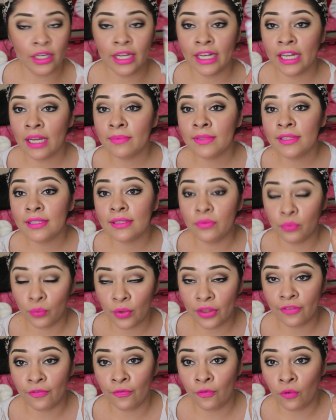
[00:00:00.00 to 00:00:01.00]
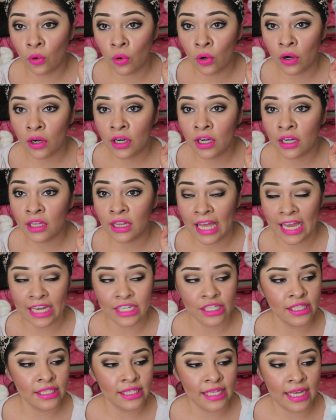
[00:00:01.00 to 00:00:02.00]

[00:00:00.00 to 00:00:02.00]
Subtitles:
it comes with 4 lashes,